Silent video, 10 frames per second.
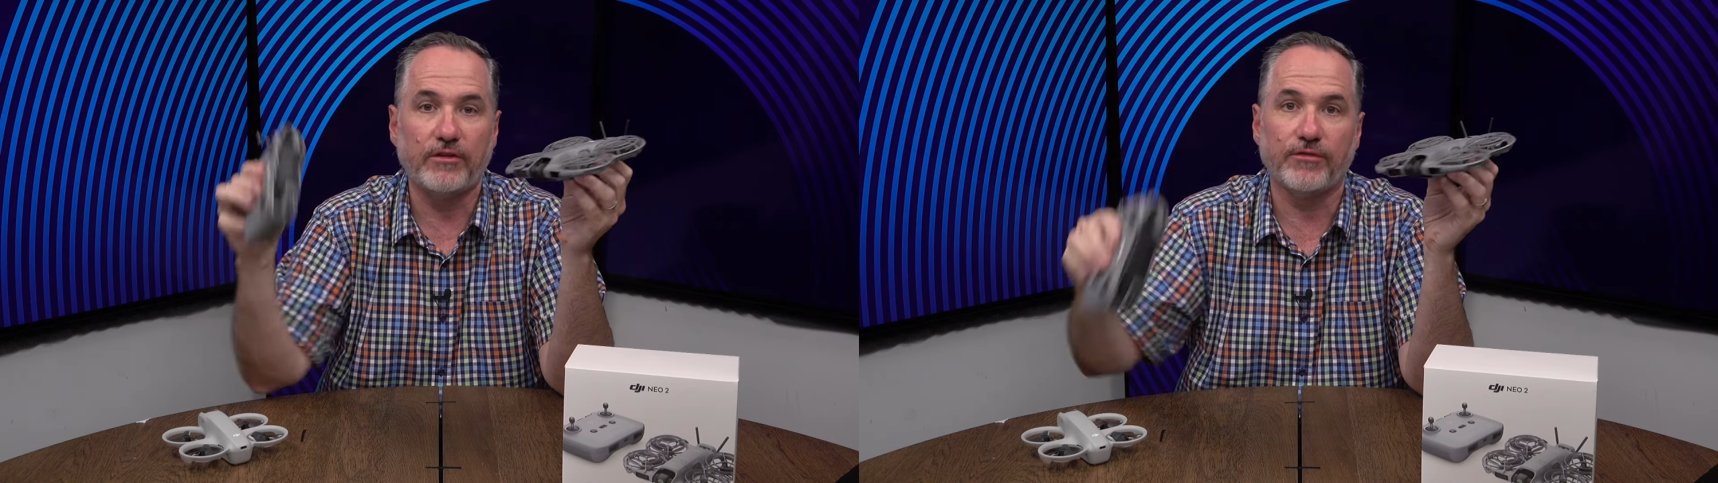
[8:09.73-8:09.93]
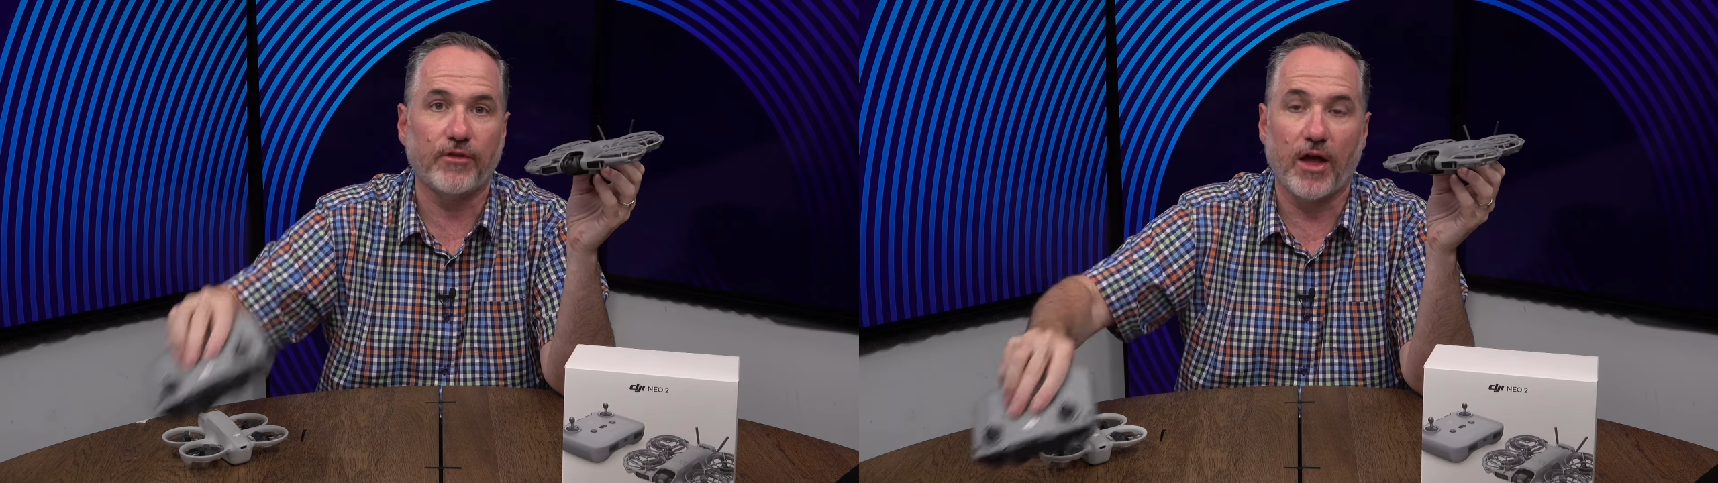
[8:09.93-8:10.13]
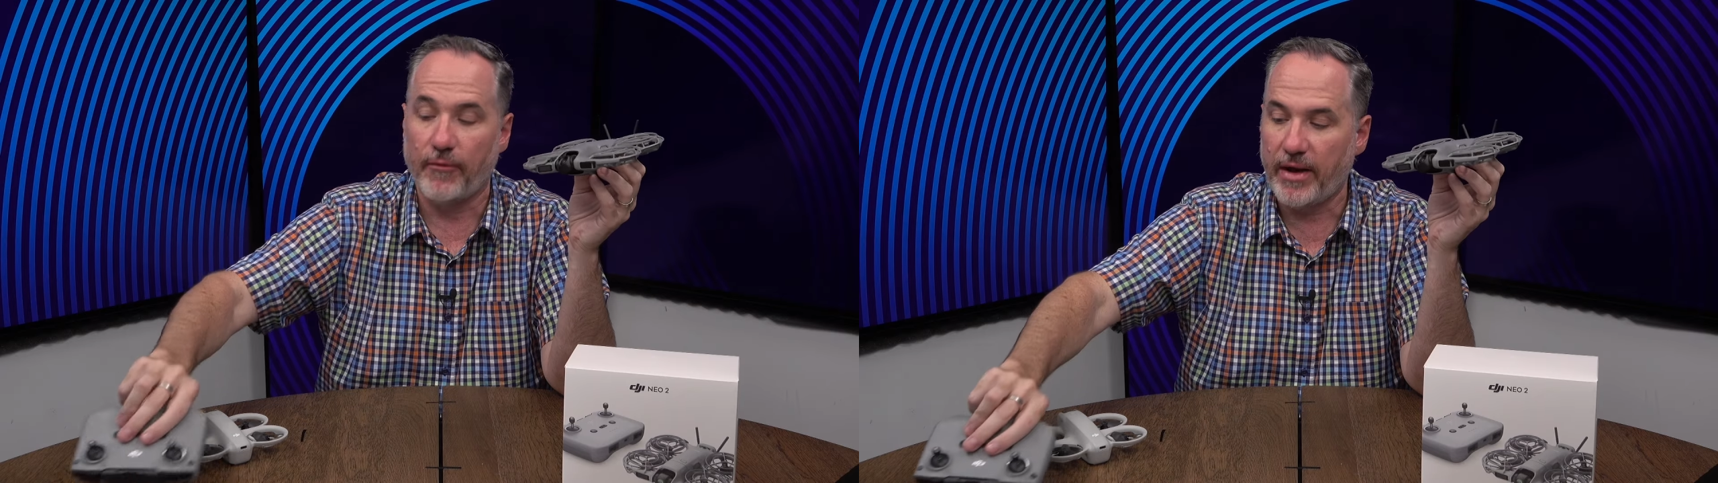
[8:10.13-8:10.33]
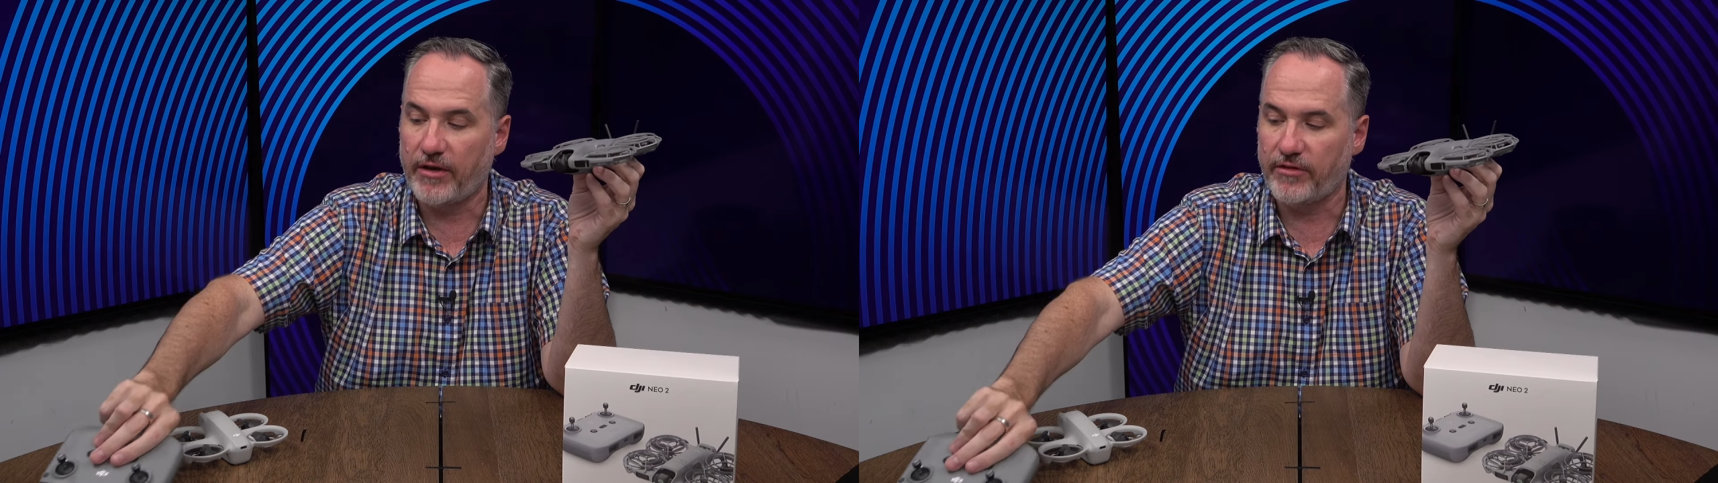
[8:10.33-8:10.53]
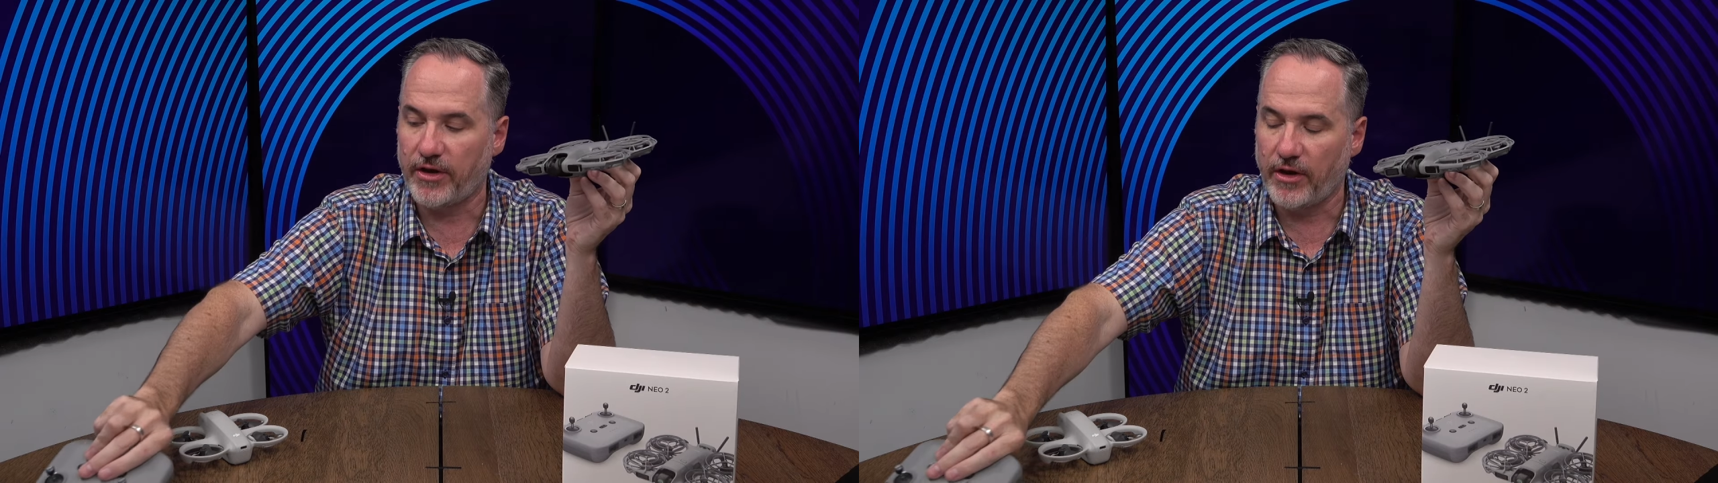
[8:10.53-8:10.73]
to fly around
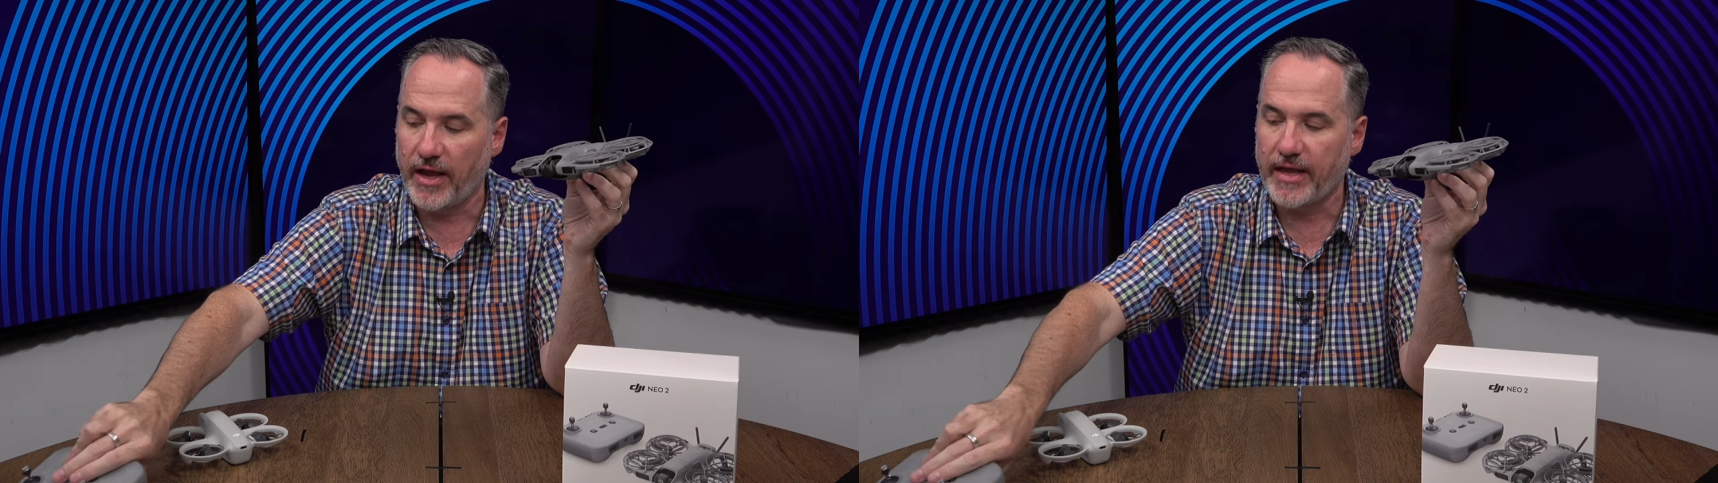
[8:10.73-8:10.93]
as I like,